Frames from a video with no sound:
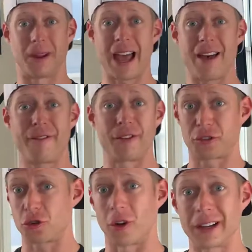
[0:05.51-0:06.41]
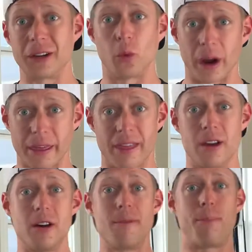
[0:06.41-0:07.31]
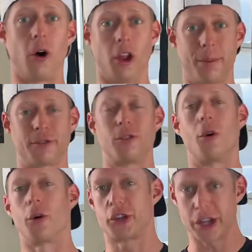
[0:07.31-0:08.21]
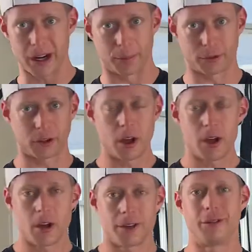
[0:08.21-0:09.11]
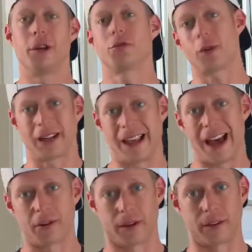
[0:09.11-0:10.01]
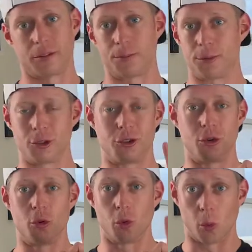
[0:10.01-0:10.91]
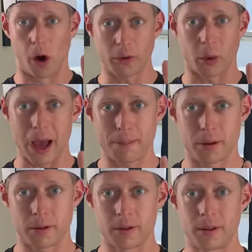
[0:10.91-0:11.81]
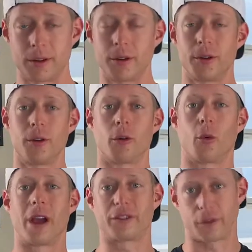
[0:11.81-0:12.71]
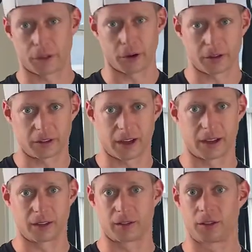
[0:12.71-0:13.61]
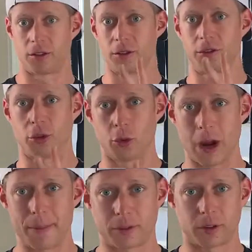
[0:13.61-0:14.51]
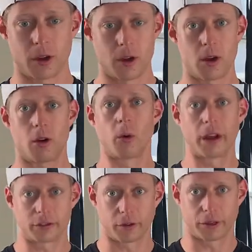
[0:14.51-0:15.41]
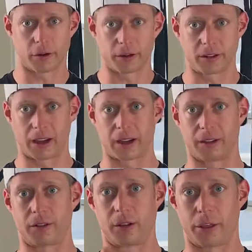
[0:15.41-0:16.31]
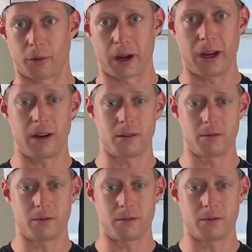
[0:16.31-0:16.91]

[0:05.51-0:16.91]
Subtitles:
have is struggling with pull-ups or chin-ups. So here's what a ladder is. You do 1 rep, rest for 30 seconds. 2 reps, rest for 30 seconds. 3,